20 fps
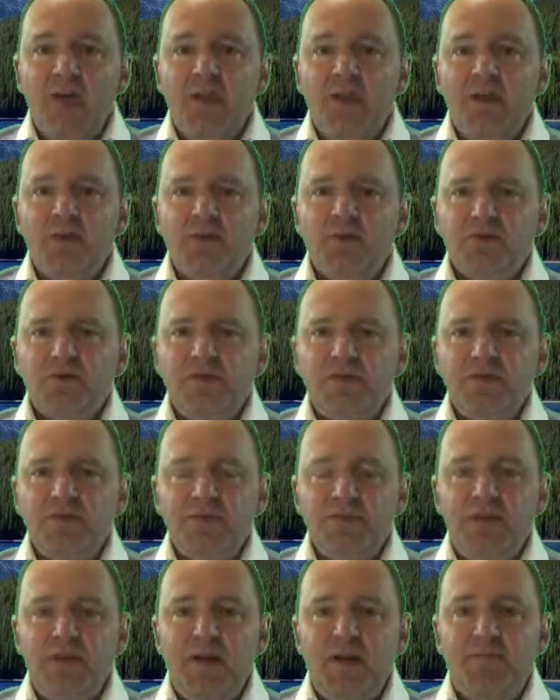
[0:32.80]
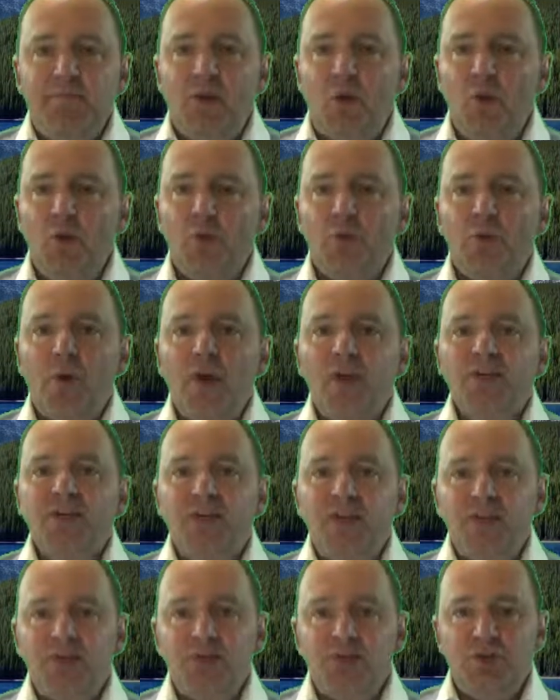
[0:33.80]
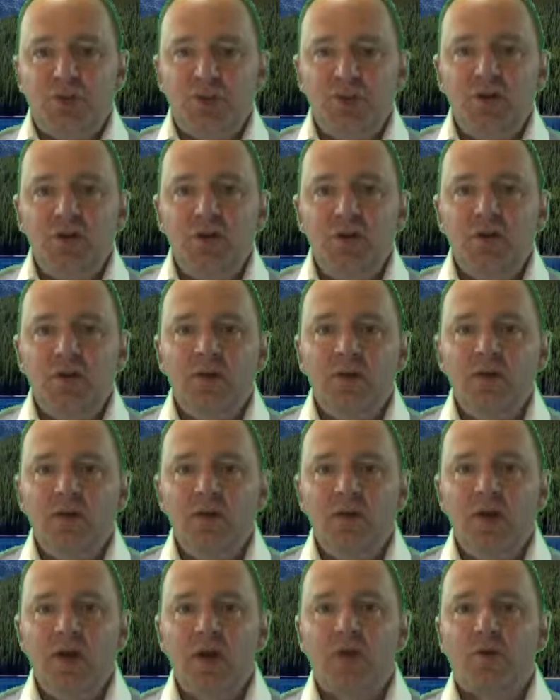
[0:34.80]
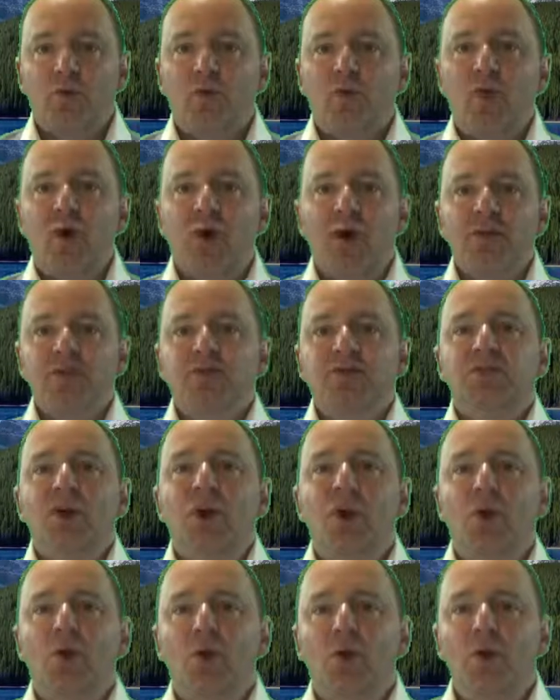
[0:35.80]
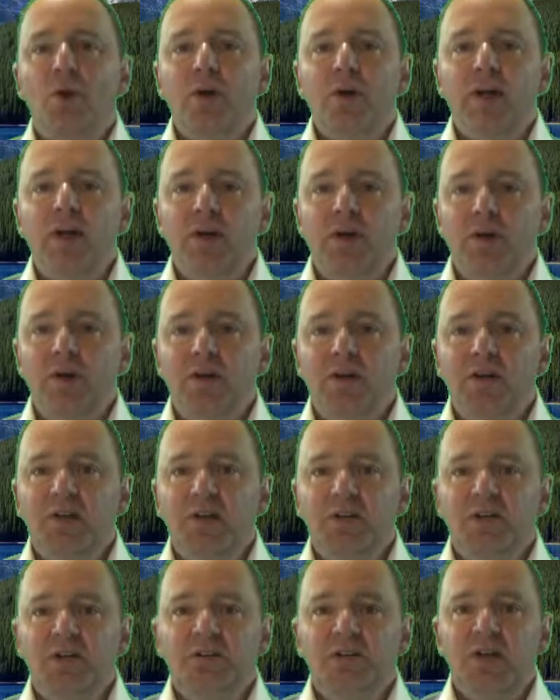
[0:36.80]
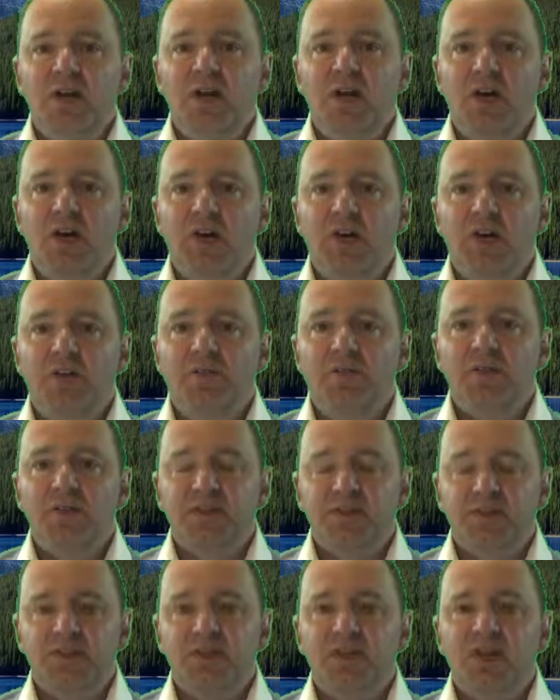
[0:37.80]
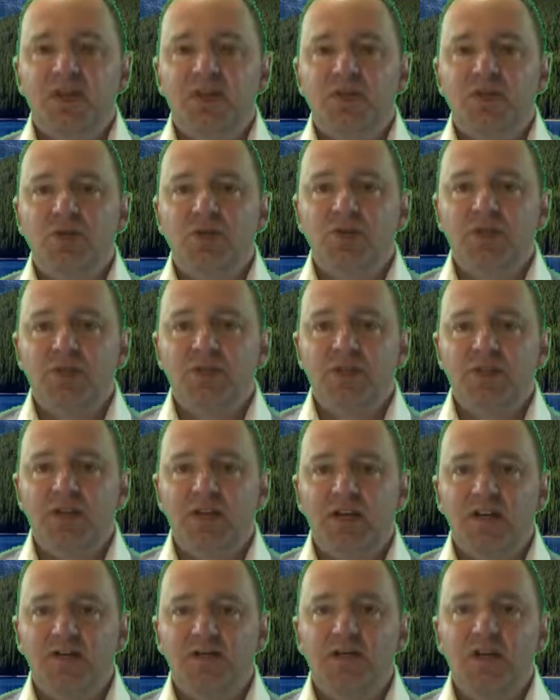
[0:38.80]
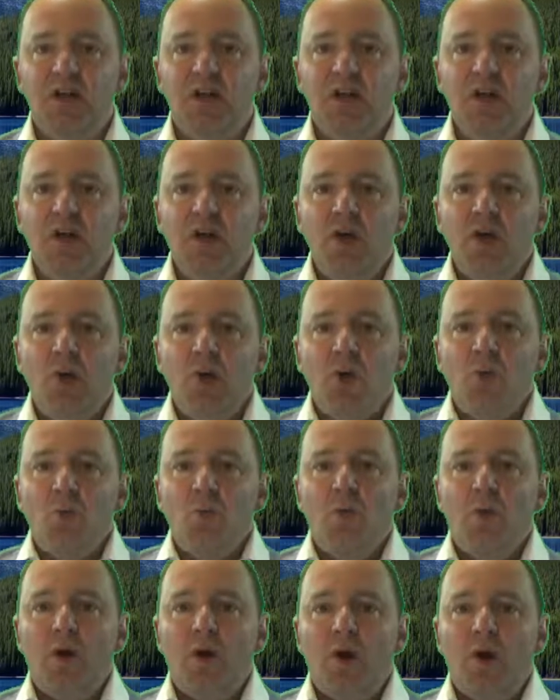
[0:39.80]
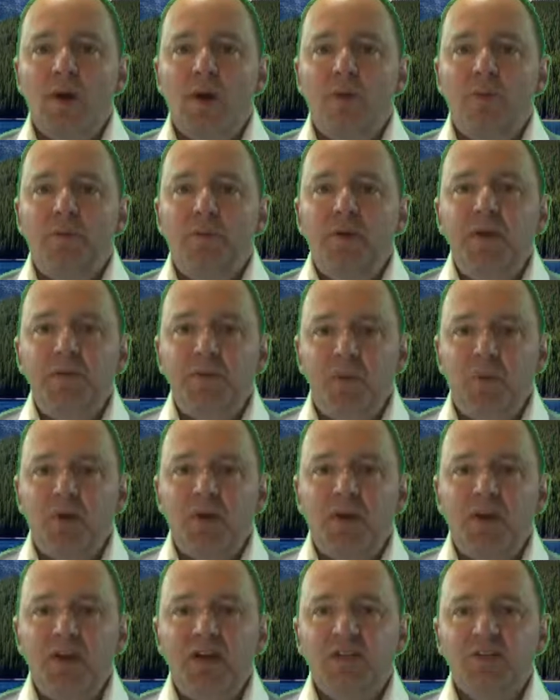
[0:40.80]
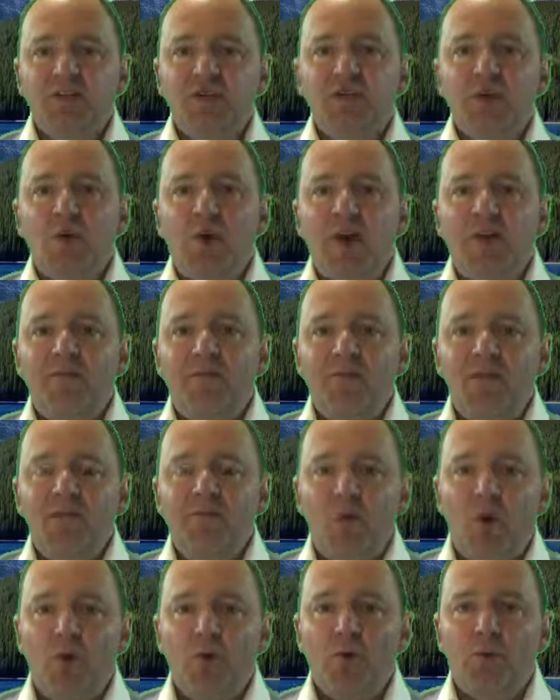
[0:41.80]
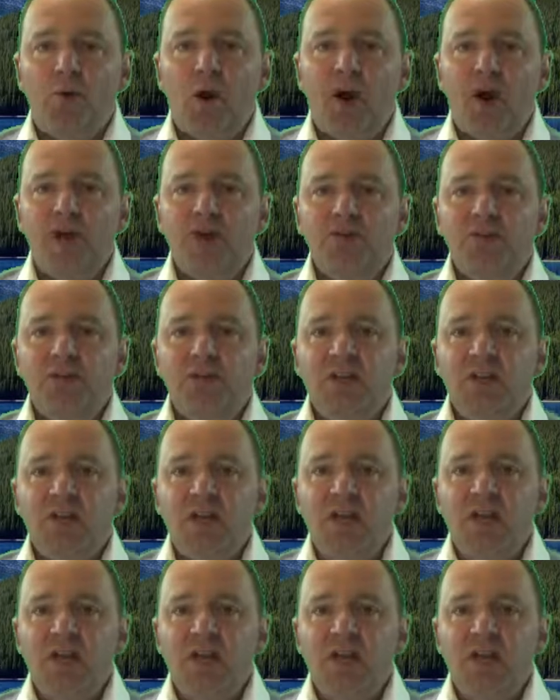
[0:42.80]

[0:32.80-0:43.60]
there seems to be a polarization across all areas of discussion these days, where people are getting so heavily polarized